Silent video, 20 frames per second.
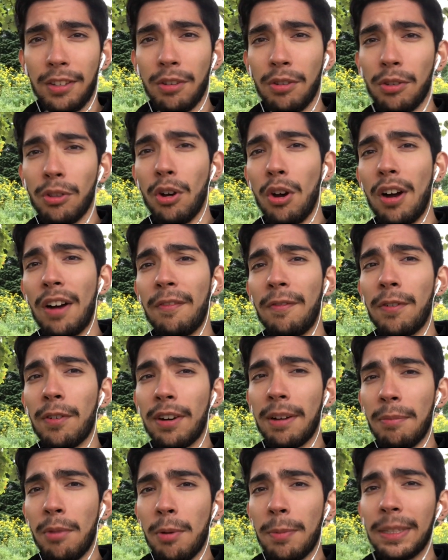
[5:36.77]
You know, and for
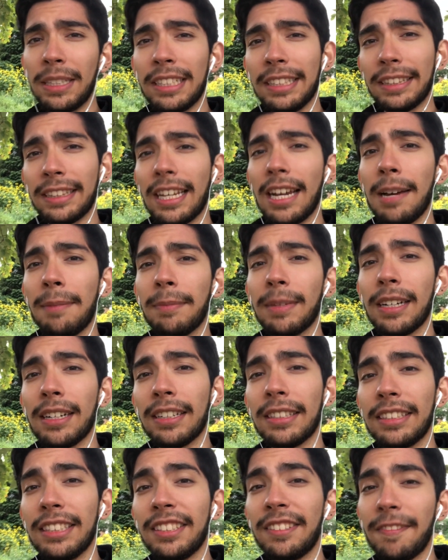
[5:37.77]
a moment in time,
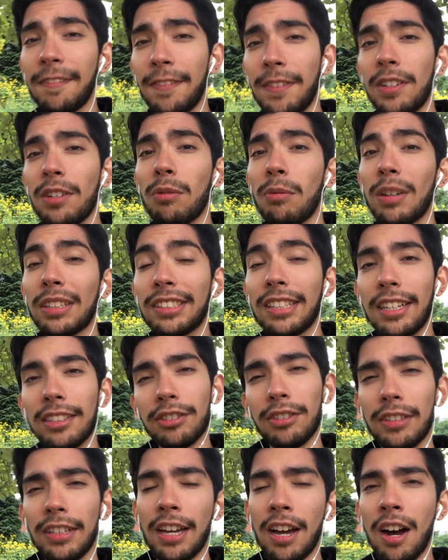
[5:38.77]
this fear was
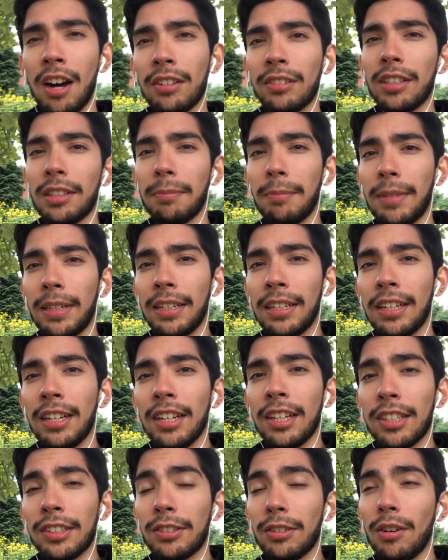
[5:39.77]
actually haunting me.
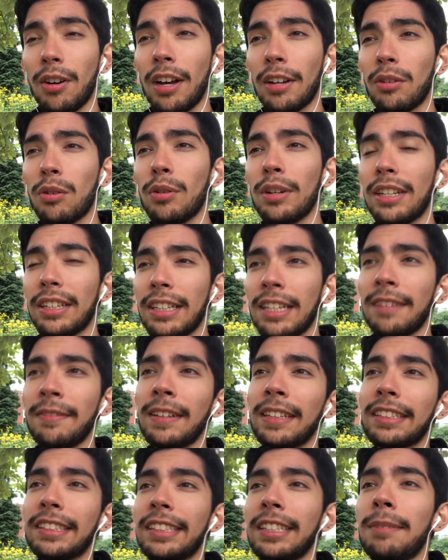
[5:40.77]
So I couldn't
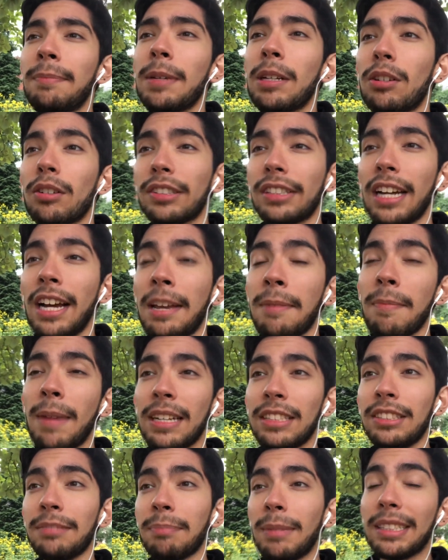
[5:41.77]
even sleep because I
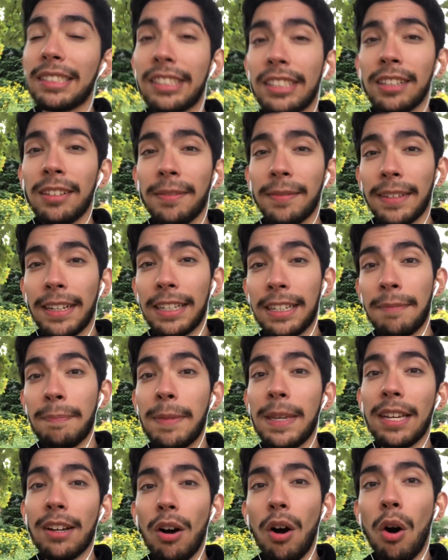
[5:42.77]
imagined myself like
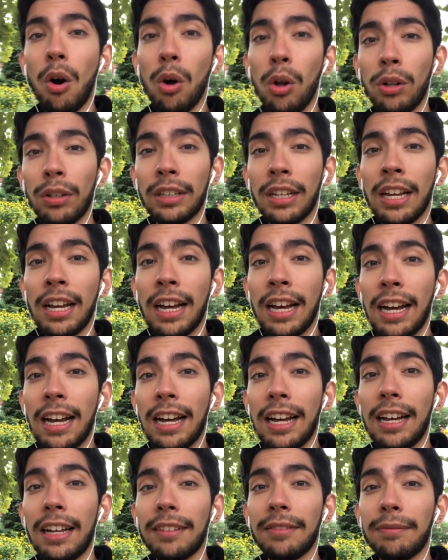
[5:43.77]
being old
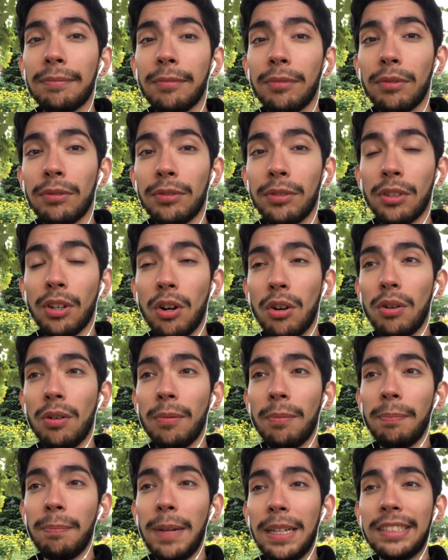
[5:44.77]
and, you know,
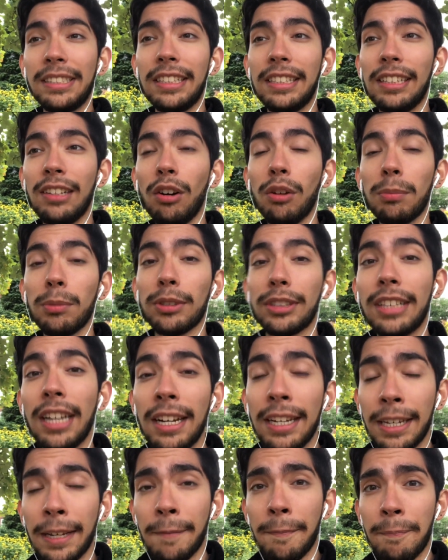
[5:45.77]
basically almost
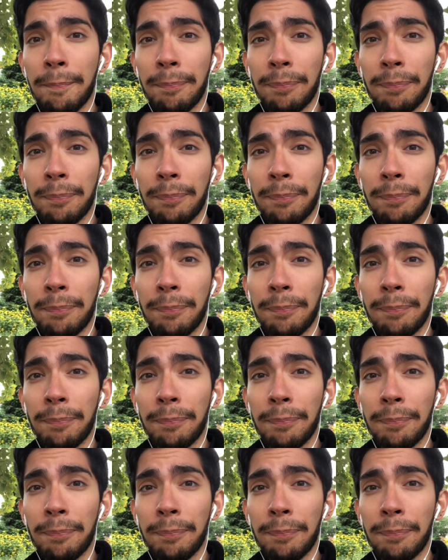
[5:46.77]
dying.